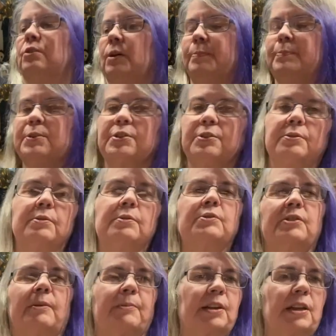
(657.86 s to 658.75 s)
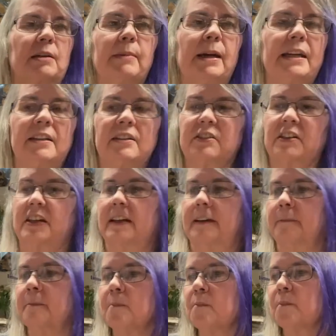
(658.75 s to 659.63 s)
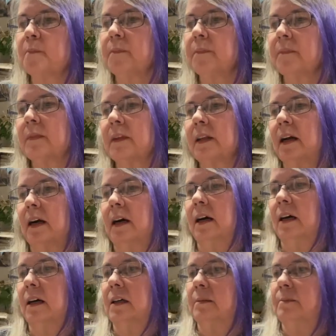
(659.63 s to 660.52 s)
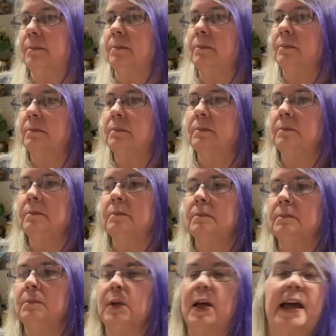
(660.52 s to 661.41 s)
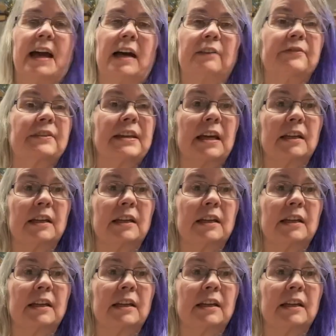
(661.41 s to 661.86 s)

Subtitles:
up to something amazing. Have the